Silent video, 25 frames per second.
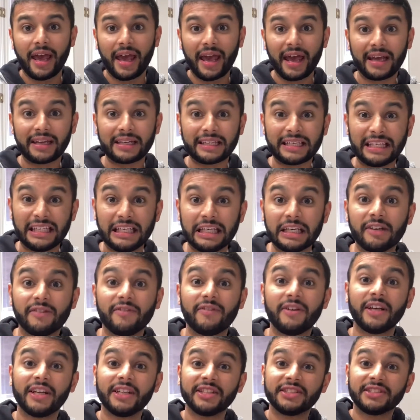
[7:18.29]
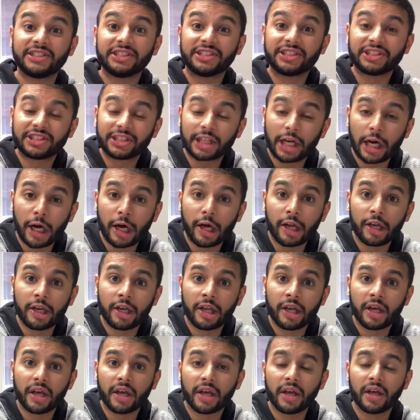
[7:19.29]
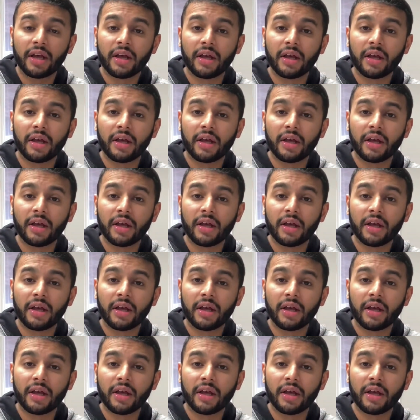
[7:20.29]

and give his son